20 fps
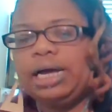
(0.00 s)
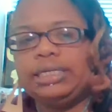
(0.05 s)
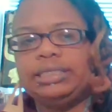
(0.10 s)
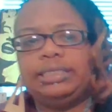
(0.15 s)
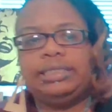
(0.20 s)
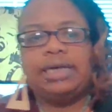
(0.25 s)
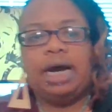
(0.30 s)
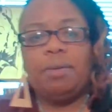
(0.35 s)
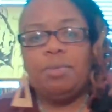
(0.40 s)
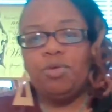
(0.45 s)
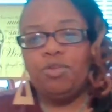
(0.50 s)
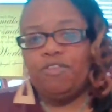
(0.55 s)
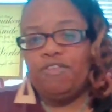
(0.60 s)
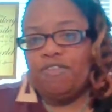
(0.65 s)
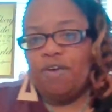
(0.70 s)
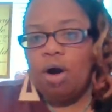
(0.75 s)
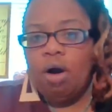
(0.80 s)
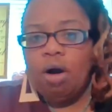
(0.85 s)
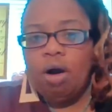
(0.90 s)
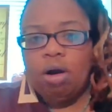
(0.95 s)
a double
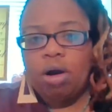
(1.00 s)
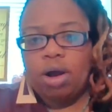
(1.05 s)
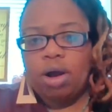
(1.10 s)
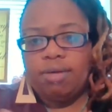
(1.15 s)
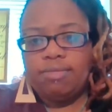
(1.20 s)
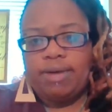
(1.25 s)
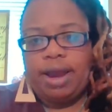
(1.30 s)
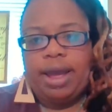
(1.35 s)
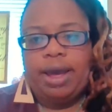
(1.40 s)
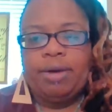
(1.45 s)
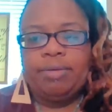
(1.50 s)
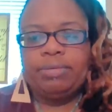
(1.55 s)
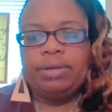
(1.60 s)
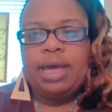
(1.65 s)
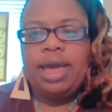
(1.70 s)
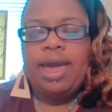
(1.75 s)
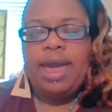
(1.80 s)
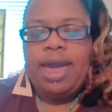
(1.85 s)
fog around.